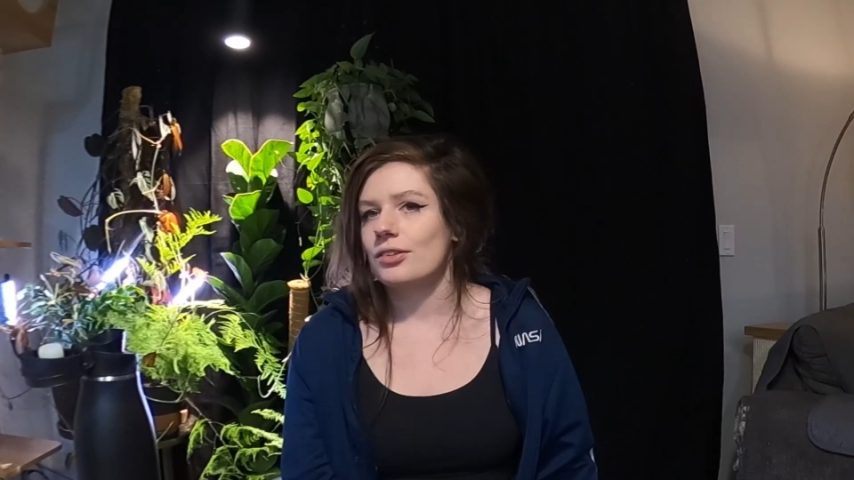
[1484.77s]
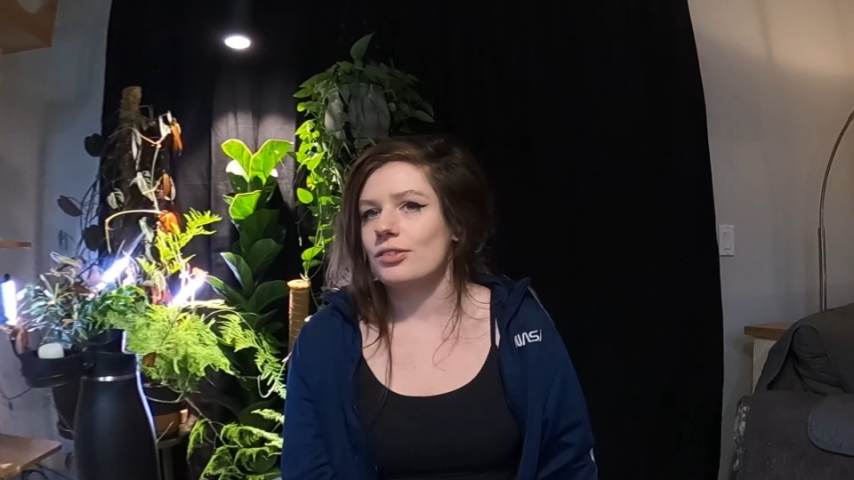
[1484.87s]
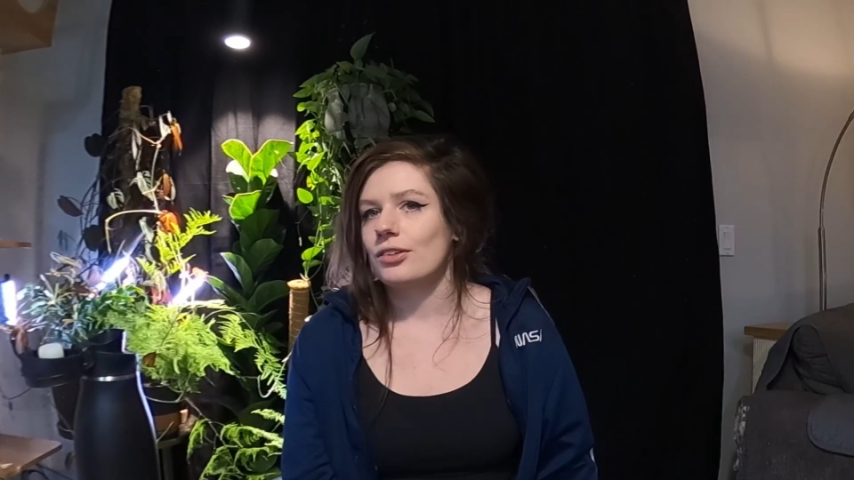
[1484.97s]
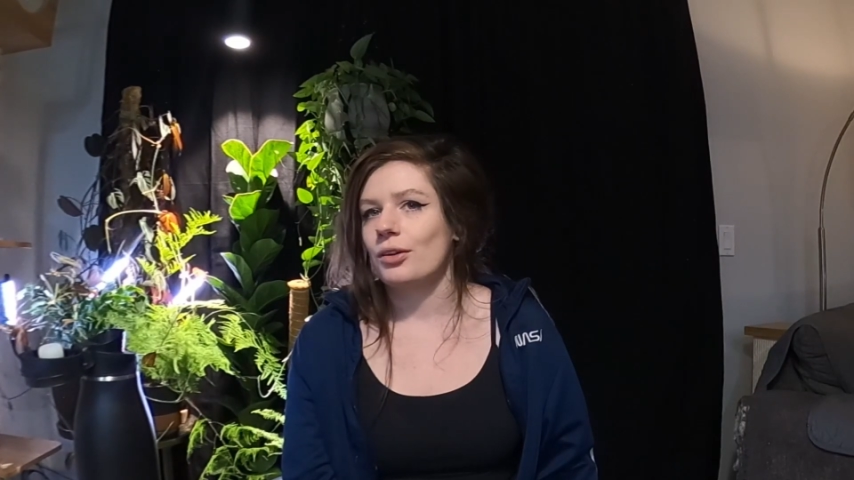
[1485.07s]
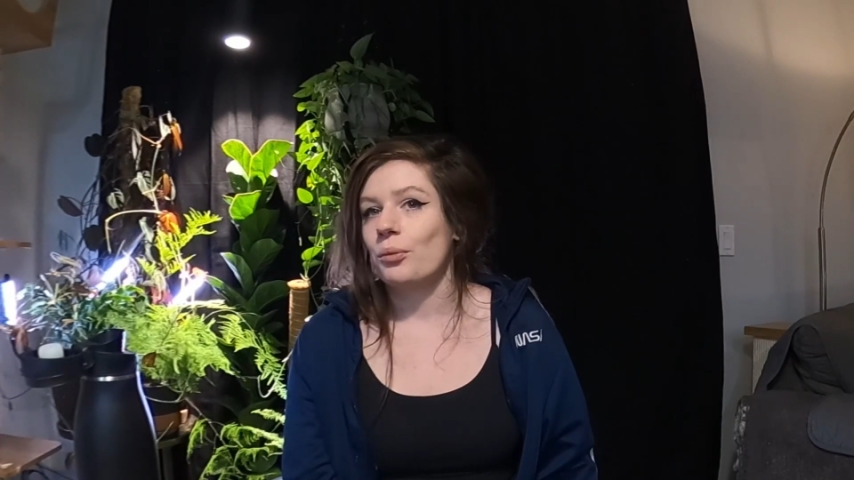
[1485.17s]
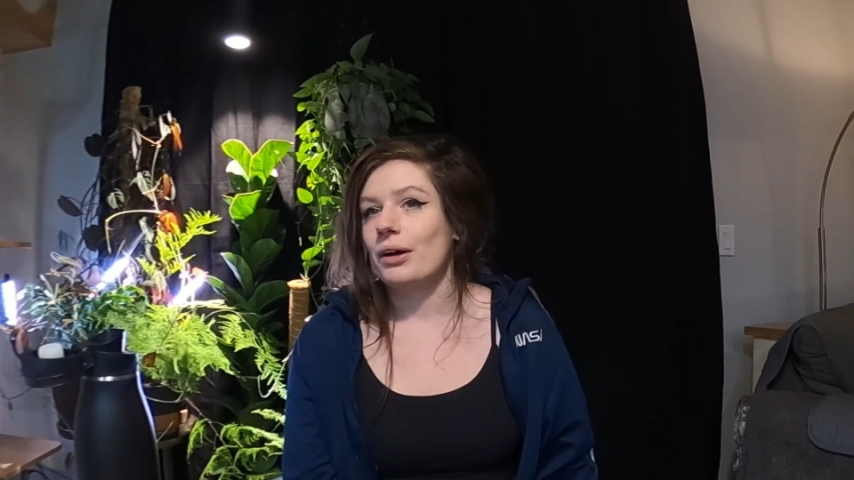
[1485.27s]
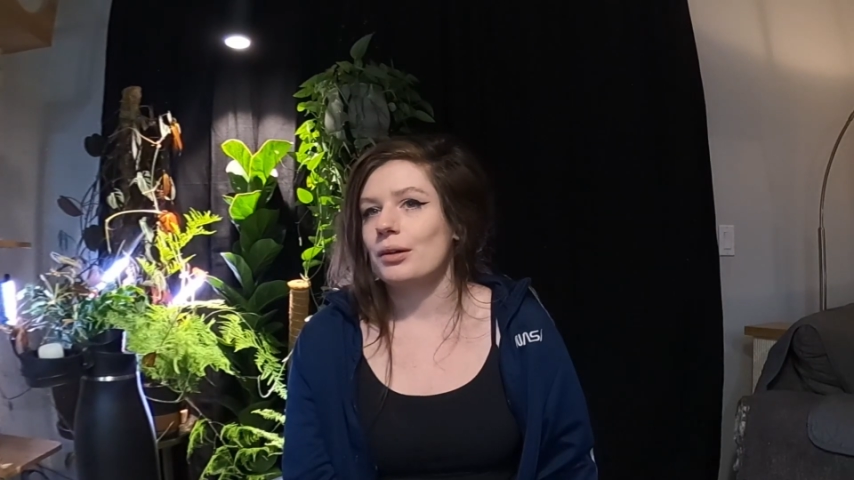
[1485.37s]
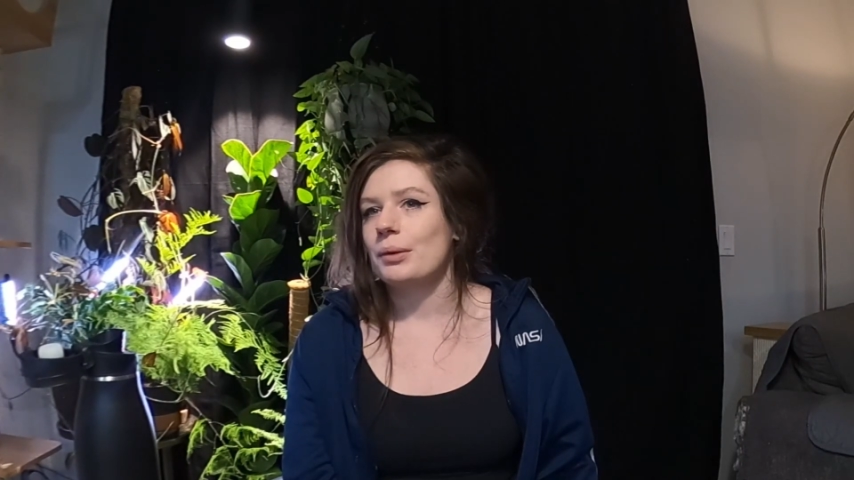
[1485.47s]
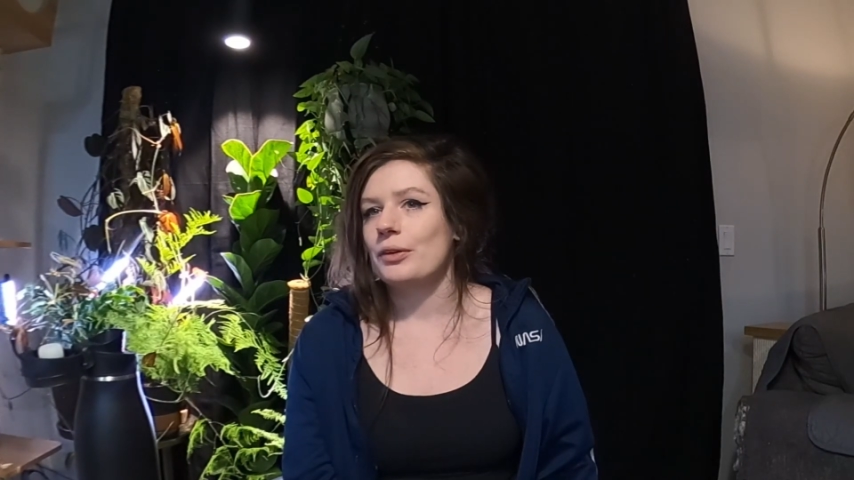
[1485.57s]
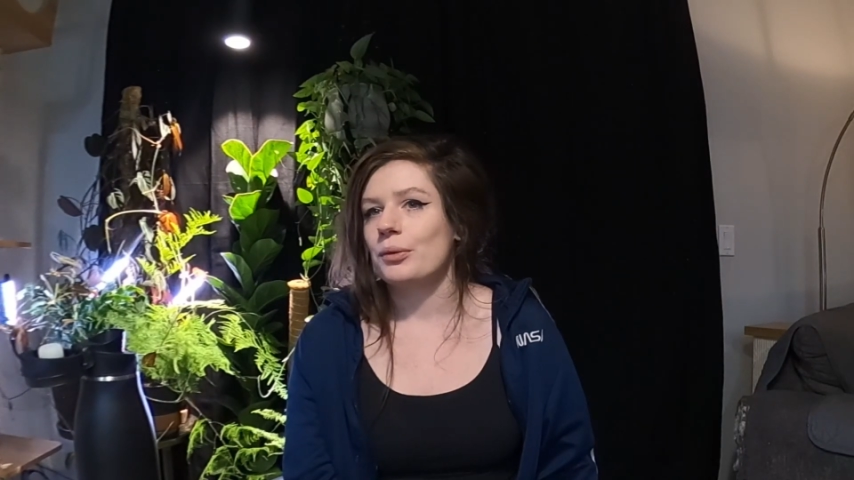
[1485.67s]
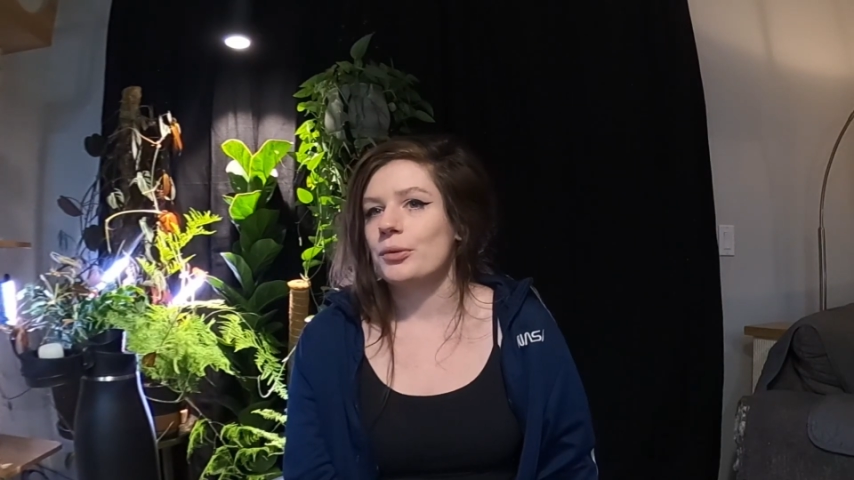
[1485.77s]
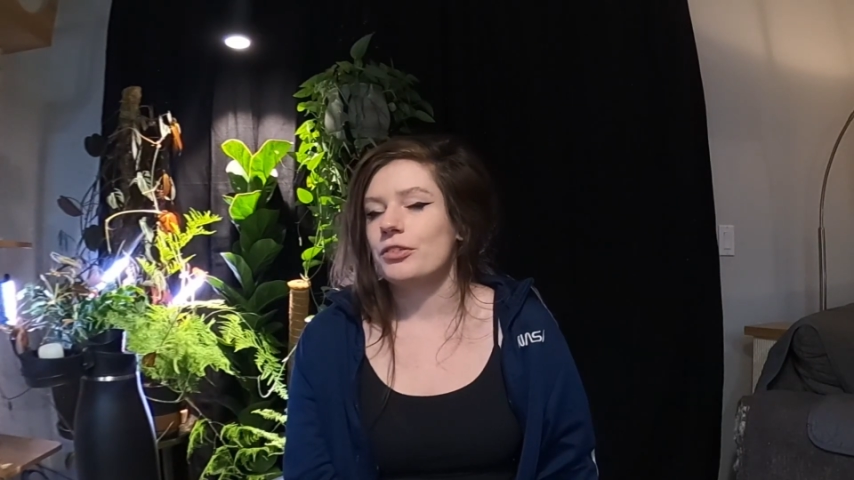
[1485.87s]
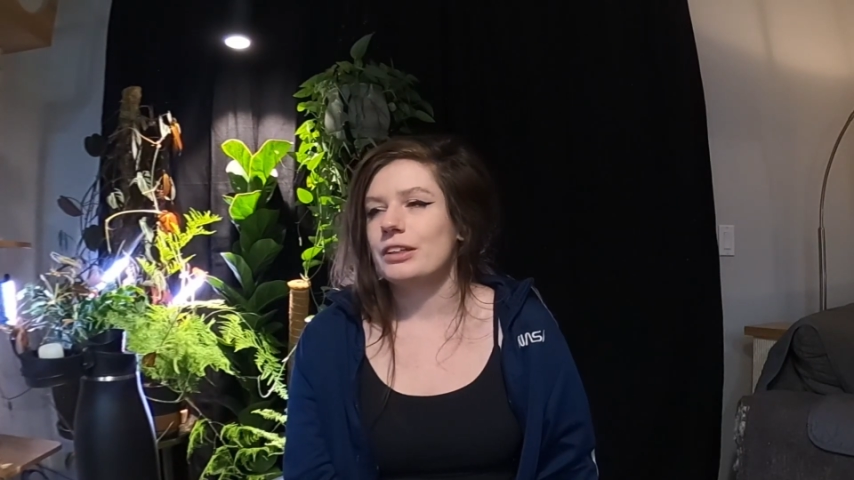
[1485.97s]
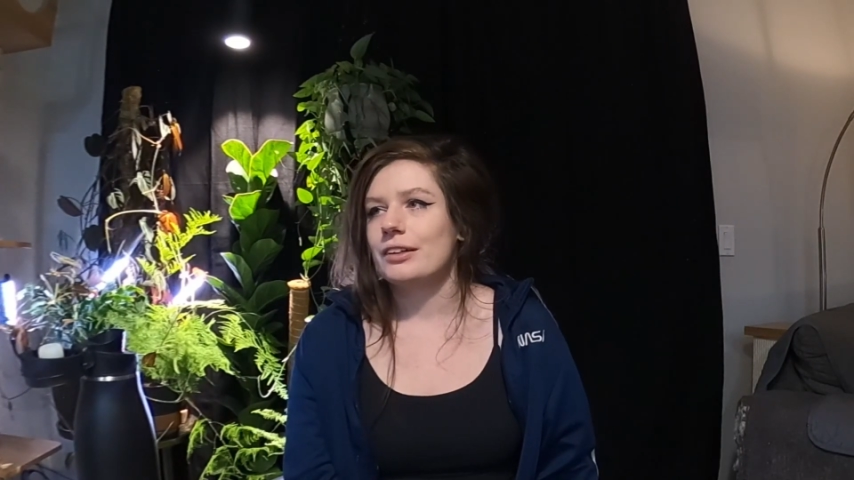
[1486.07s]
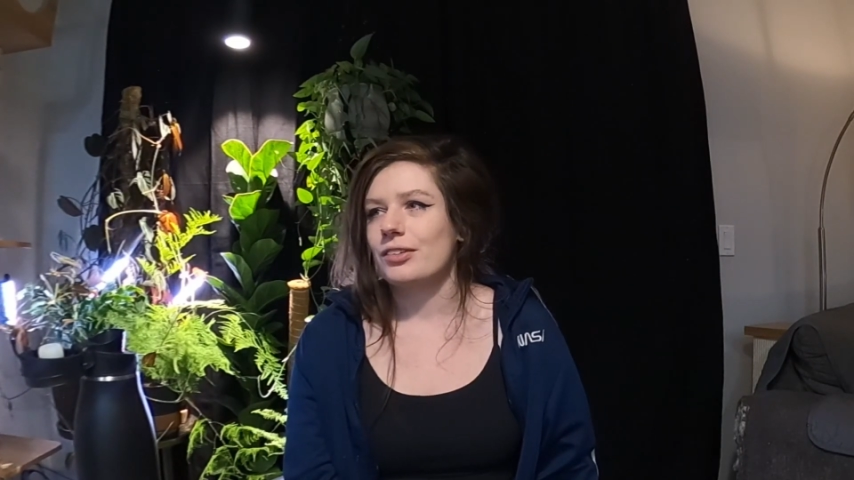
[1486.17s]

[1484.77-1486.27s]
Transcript: that's done well about the movie,